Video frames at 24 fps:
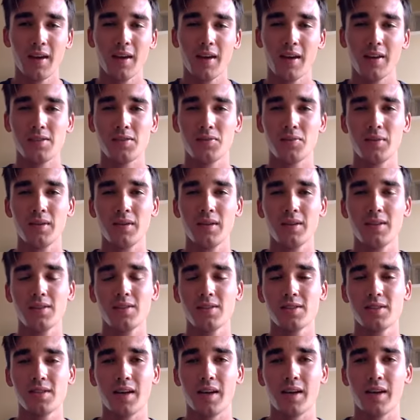It's really
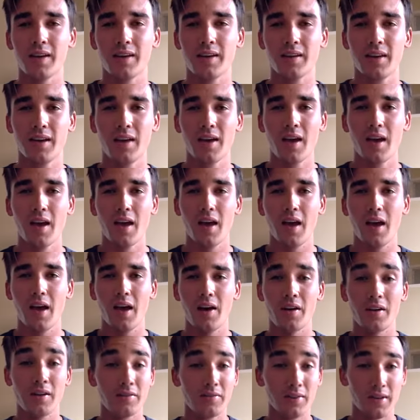just like
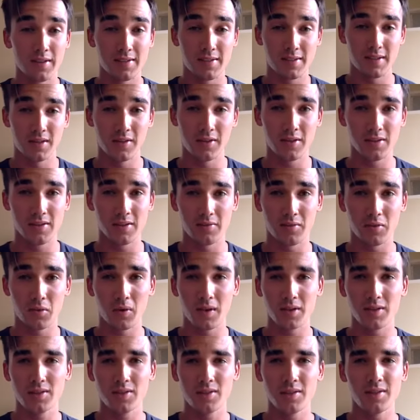out of a series of
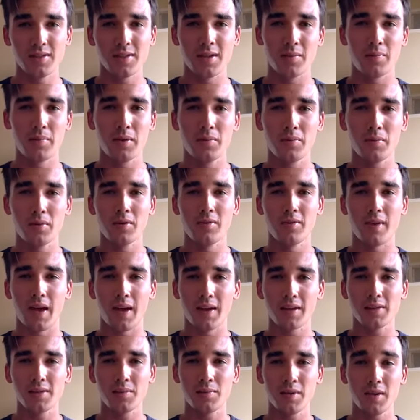questions that people have
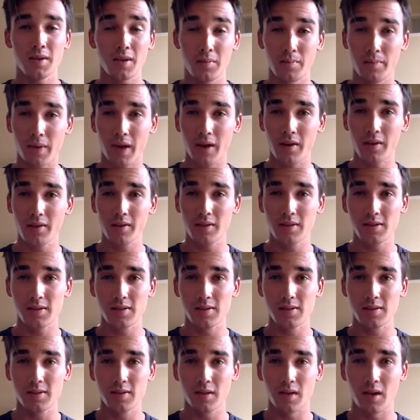asked me about this